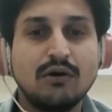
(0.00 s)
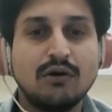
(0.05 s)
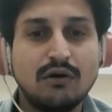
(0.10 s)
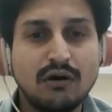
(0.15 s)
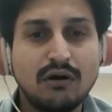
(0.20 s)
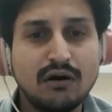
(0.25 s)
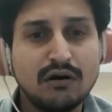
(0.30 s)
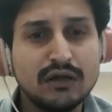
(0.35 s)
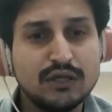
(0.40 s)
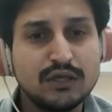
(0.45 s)

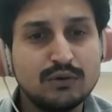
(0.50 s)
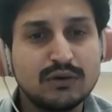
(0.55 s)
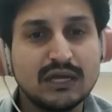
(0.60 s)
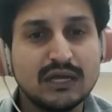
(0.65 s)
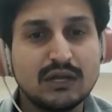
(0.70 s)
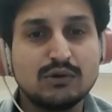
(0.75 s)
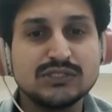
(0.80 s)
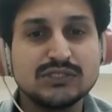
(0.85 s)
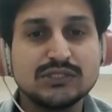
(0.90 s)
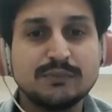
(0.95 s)
Or you
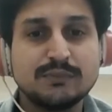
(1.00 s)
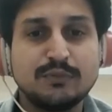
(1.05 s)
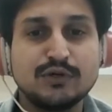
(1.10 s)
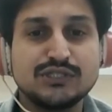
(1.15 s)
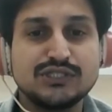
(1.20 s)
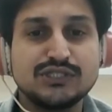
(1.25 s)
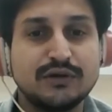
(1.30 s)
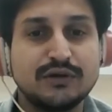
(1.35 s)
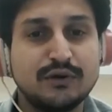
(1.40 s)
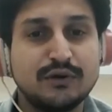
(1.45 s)
can also
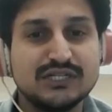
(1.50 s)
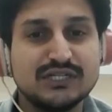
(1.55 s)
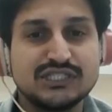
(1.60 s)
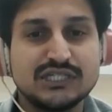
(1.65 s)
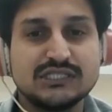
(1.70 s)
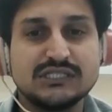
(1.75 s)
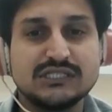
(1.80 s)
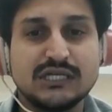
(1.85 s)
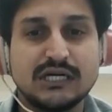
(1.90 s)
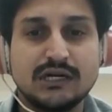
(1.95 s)
post your questions